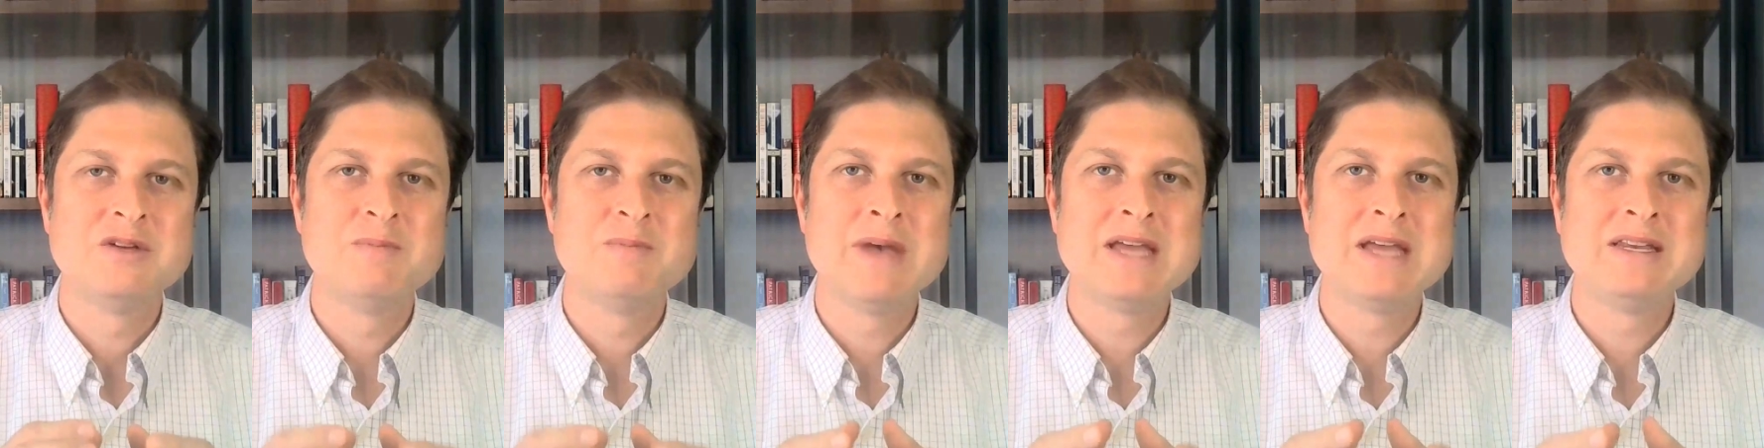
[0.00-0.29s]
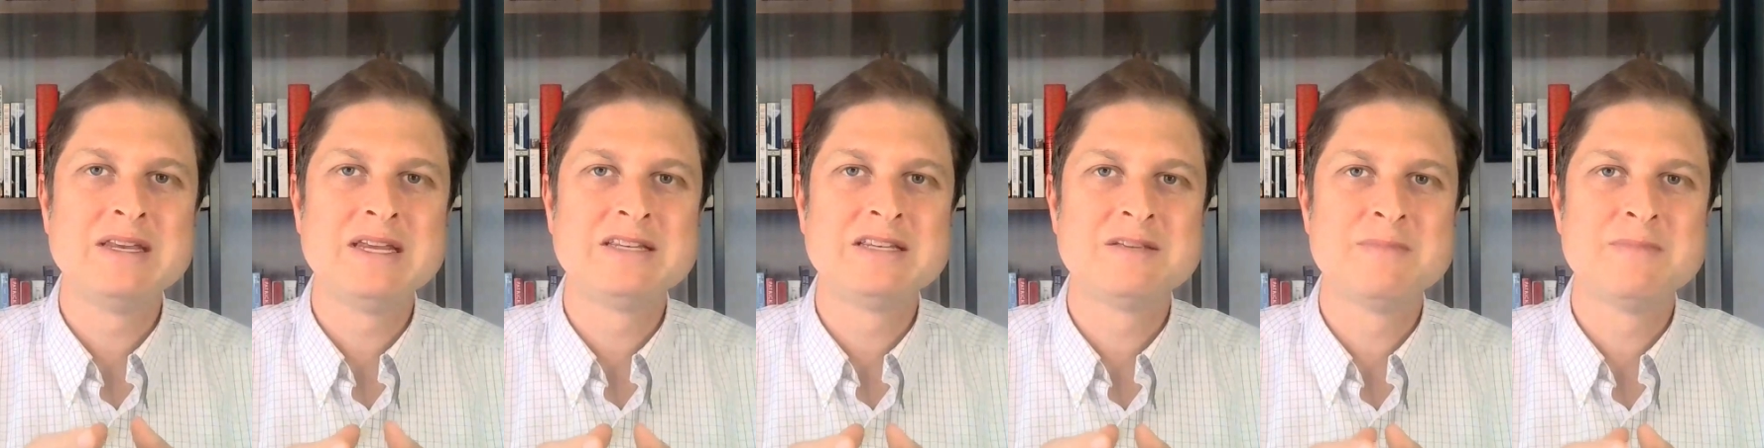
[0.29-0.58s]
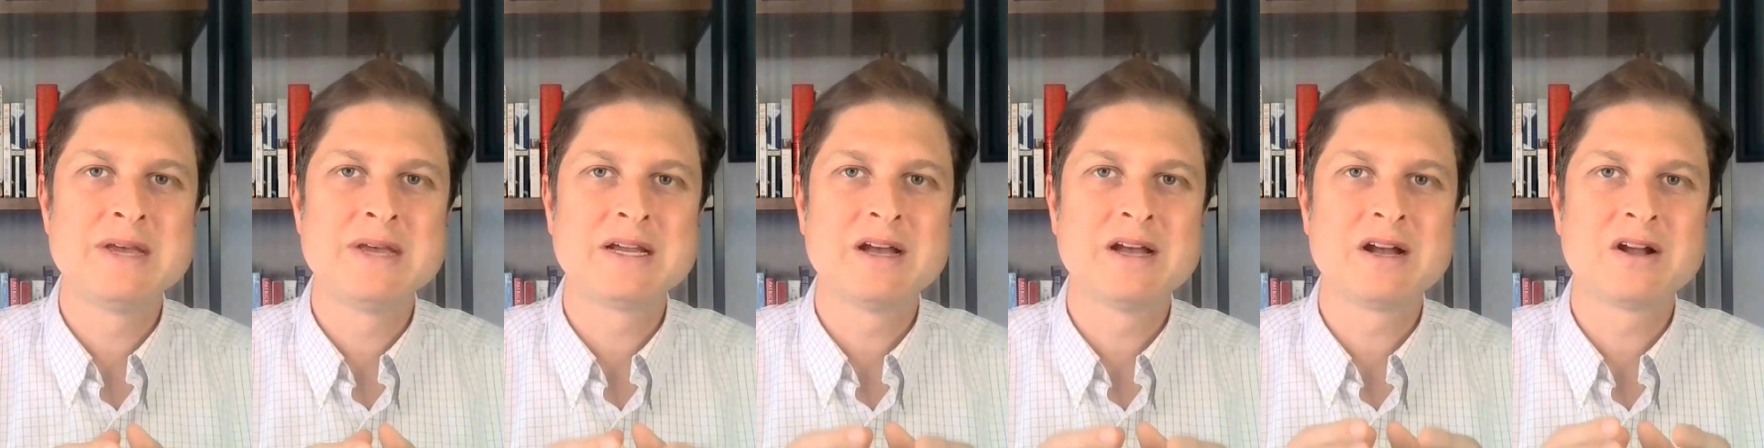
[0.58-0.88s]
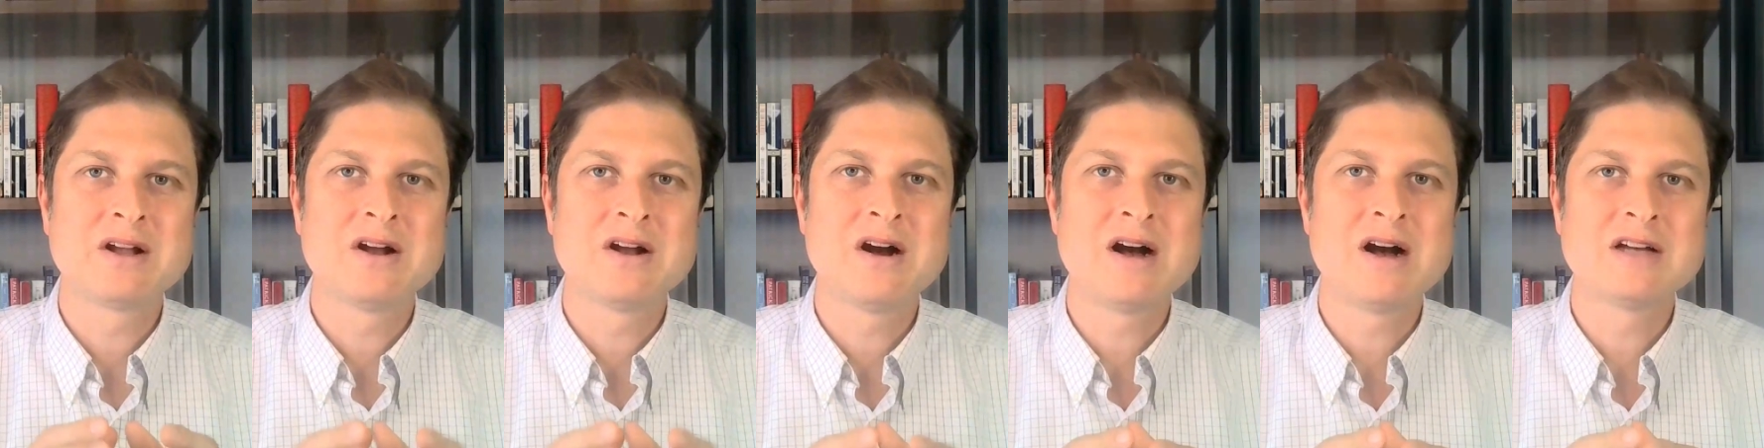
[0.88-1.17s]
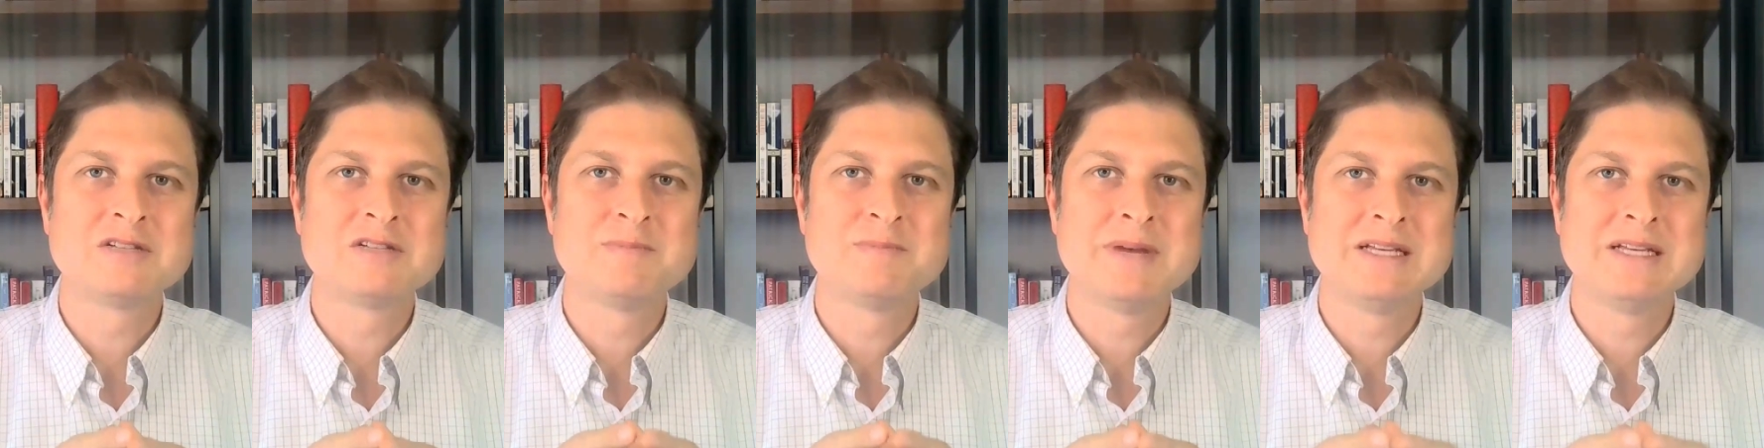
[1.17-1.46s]
you may need to make a
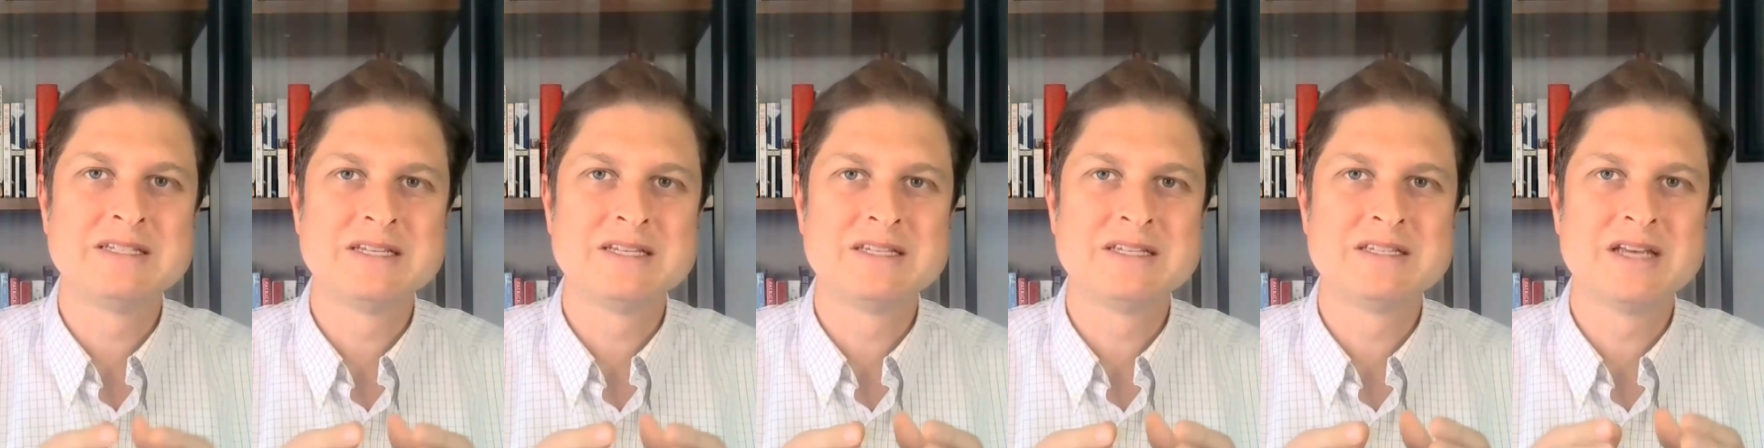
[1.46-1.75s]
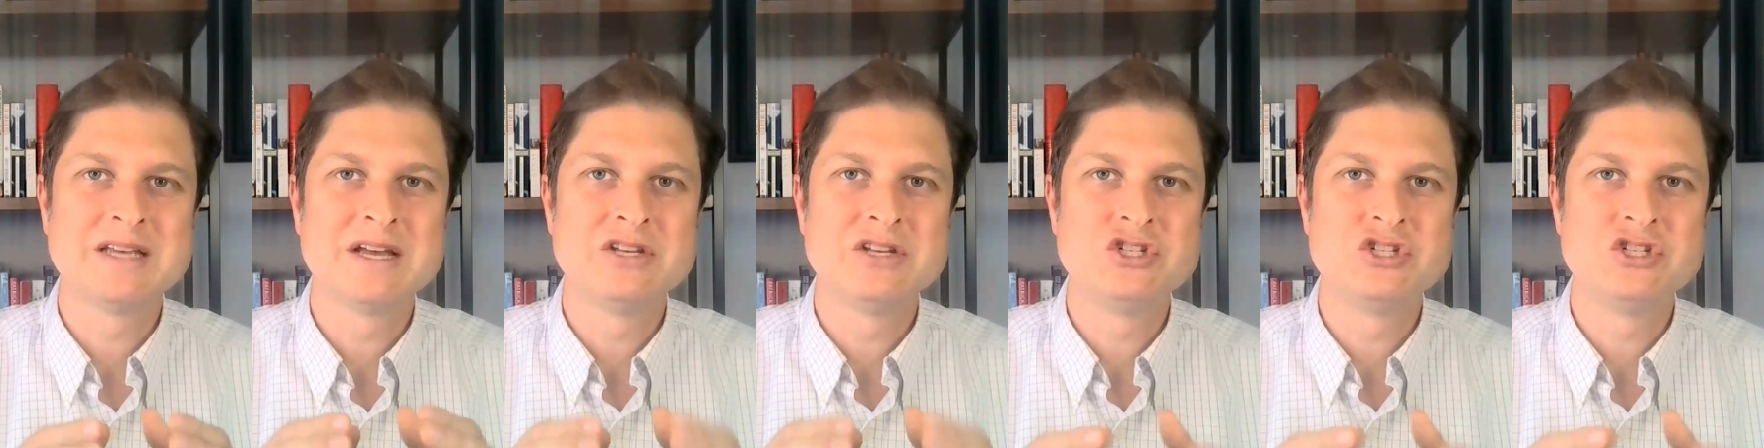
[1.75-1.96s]
cost basis